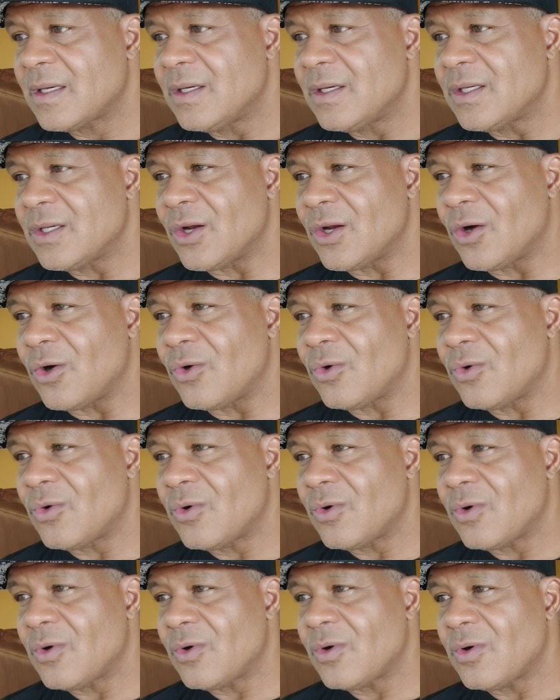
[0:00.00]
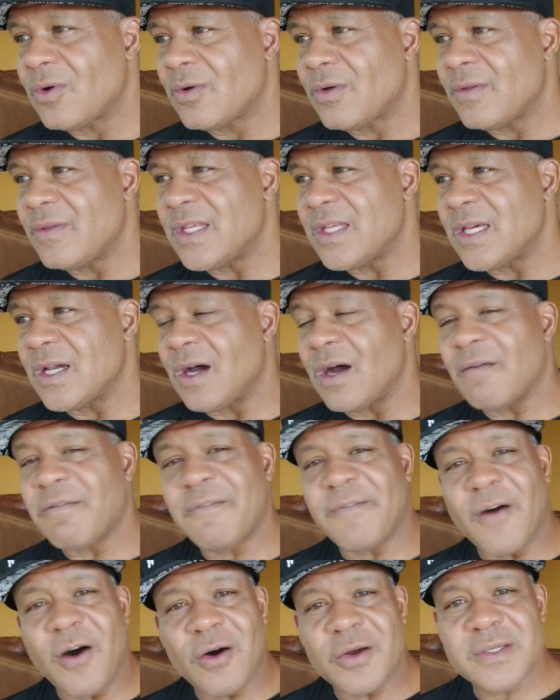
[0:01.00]
you know, the
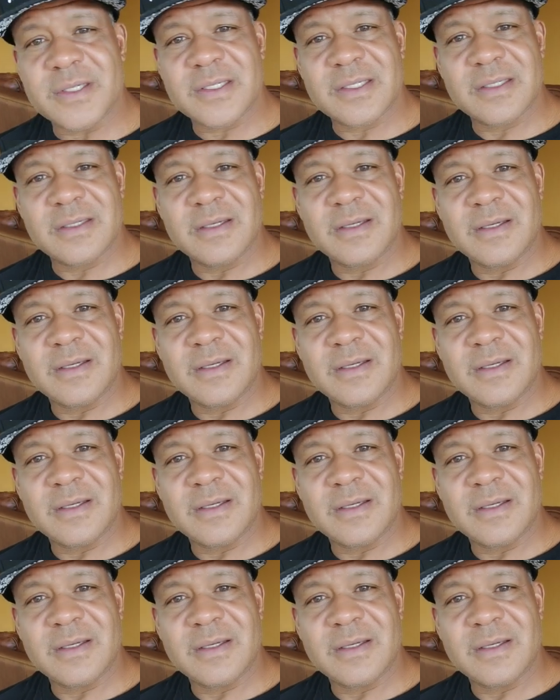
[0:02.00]
false